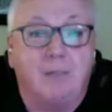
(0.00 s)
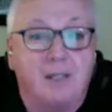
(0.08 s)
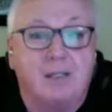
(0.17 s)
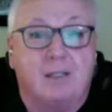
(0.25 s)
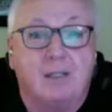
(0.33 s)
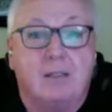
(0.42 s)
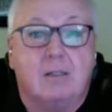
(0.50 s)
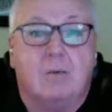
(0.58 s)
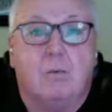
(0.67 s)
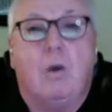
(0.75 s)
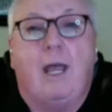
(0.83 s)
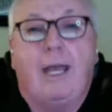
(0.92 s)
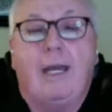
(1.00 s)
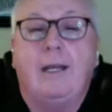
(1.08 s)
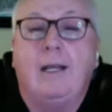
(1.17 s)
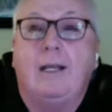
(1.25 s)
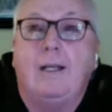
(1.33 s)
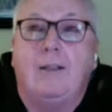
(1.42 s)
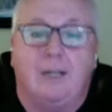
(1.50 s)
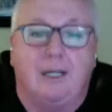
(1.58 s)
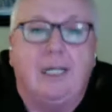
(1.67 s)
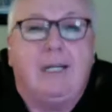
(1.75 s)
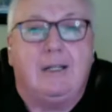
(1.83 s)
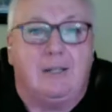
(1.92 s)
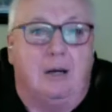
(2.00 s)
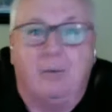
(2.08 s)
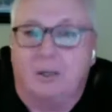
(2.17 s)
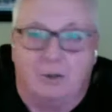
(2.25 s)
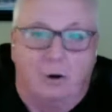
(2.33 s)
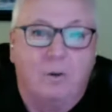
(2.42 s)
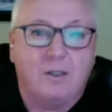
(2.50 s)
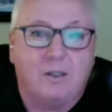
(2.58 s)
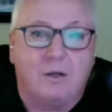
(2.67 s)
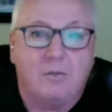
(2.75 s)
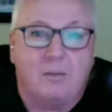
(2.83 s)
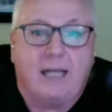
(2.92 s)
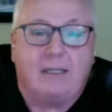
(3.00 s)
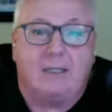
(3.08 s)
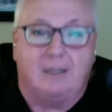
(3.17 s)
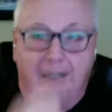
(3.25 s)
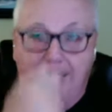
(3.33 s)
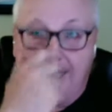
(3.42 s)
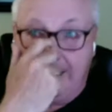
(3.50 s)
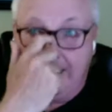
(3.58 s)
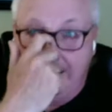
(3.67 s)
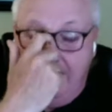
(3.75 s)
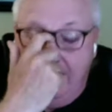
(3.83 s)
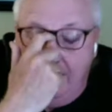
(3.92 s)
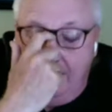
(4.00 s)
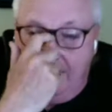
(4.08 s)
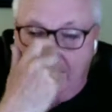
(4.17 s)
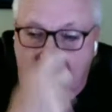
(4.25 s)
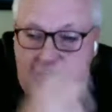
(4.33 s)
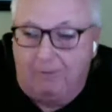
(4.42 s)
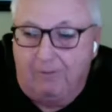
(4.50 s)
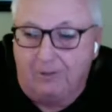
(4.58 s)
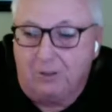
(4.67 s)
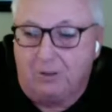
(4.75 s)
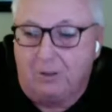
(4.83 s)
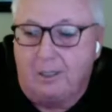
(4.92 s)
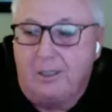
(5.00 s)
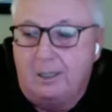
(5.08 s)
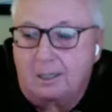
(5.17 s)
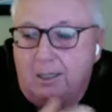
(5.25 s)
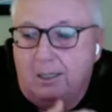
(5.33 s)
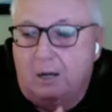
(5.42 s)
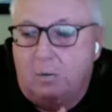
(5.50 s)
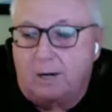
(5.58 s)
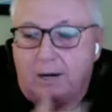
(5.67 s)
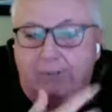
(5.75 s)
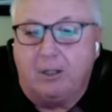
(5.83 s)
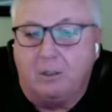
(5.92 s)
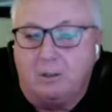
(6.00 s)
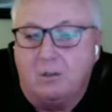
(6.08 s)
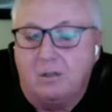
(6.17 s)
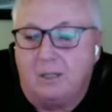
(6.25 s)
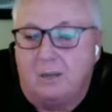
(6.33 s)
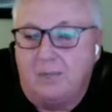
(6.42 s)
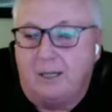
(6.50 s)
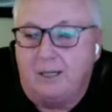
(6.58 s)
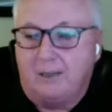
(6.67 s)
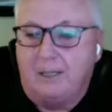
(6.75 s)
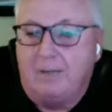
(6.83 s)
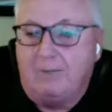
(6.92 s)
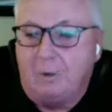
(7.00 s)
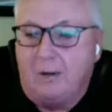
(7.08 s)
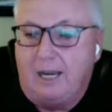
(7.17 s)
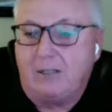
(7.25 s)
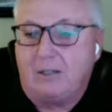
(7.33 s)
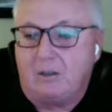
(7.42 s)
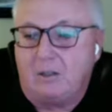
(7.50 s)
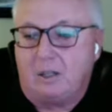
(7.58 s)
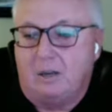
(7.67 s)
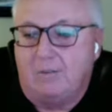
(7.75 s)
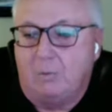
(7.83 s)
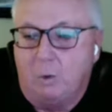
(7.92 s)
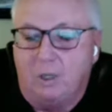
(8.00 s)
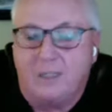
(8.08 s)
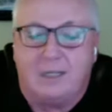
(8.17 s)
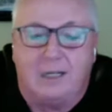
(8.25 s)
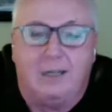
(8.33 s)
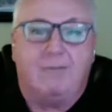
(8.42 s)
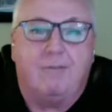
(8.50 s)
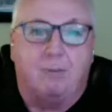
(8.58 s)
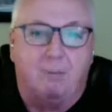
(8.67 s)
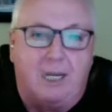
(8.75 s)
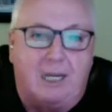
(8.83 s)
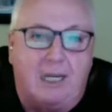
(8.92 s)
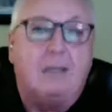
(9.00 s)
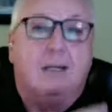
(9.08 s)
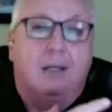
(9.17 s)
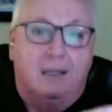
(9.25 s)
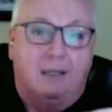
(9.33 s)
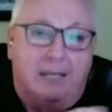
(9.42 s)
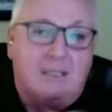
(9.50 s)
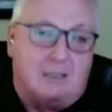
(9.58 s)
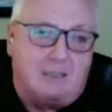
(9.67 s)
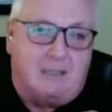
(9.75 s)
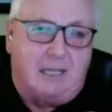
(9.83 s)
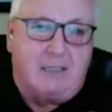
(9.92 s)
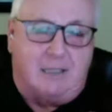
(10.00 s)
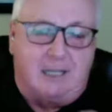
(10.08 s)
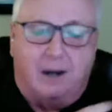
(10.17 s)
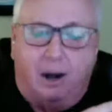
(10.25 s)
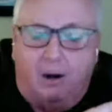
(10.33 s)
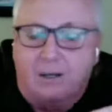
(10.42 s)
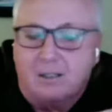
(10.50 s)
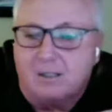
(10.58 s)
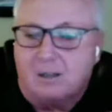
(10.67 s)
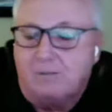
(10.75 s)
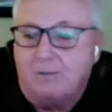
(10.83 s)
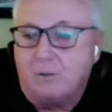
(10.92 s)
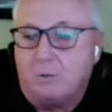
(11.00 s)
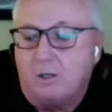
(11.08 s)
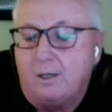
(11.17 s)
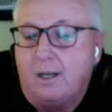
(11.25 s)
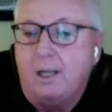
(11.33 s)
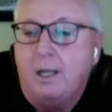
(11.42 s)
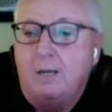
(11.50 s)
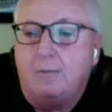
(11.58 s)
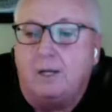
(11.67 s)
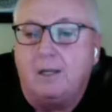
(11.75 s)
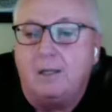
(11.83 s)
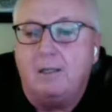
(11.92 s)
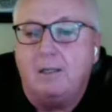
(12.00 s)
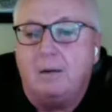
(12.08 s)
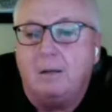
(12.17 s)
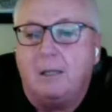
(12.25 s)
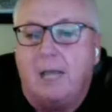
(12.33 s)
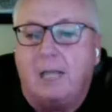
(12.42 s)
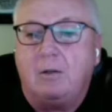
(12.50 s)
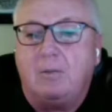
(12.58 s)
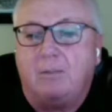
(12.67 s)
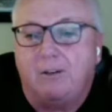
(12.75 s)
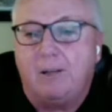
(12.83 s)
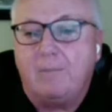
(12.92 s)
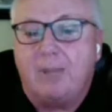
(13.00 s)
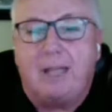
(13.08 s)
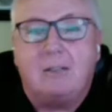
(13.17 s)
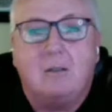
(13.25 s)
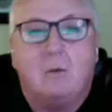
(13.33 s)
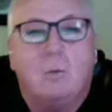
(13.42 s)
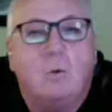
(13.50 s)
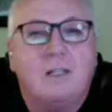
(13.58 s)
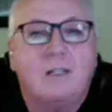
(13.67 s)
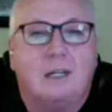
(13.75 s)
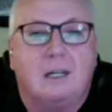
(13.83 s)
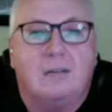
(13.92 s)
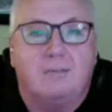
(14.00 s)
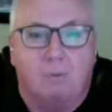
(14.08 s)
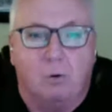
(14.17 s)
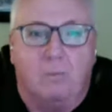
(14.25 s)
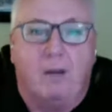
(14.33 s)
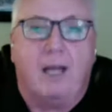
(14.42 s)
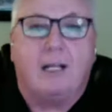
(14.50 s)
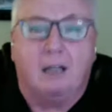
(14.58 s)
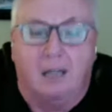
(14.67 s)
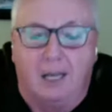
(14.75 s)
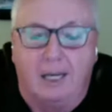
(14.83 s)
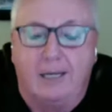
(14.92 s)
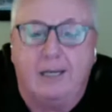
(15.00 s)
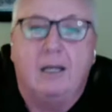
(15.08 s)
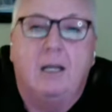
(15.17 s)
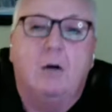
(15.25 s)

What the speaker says: business when the need is there, because it always goes back to the need. Selfishly, whenever you do something, I think if you ask yourself, what's in it for me? That's an inherent selfish one. But then you flip that to what's in it for my client,